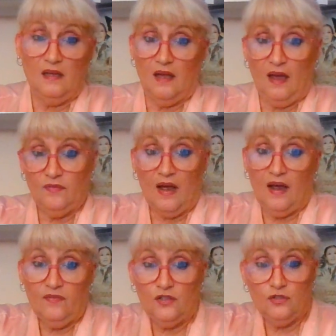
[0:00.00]

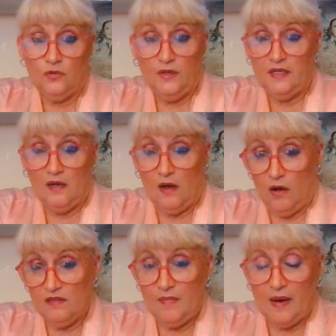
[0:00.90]
I've enjoyed
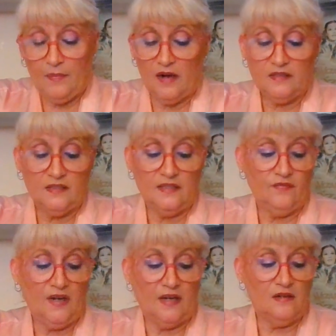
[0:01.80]
all of my boxes.
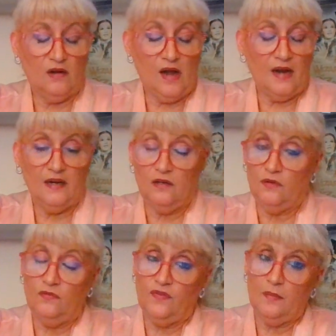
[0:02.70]
I've gotten all kind of
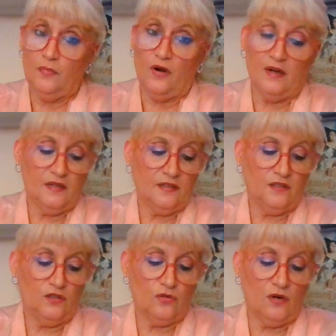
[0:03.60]
new fun products
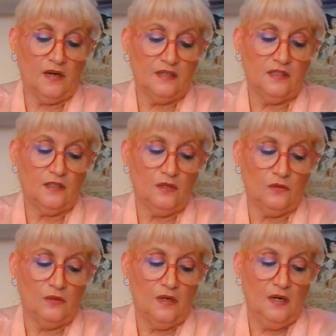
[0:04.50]
to try,
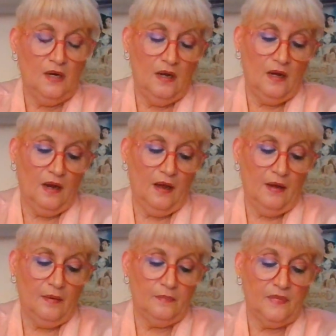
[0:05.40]
so
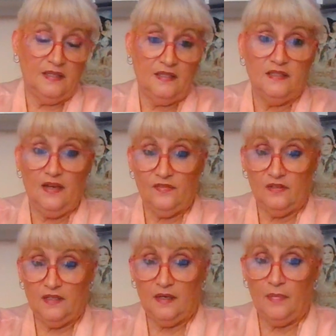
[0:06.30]
it's
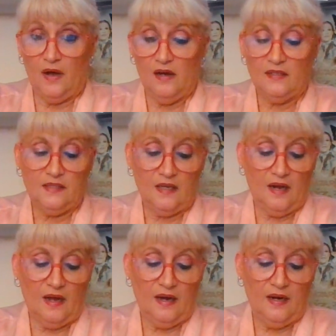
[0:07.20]
definitely a box that
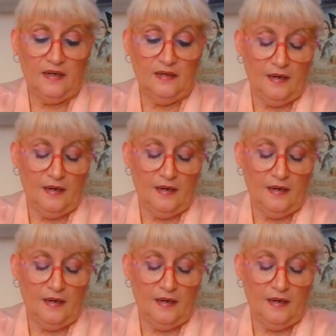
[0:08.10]
I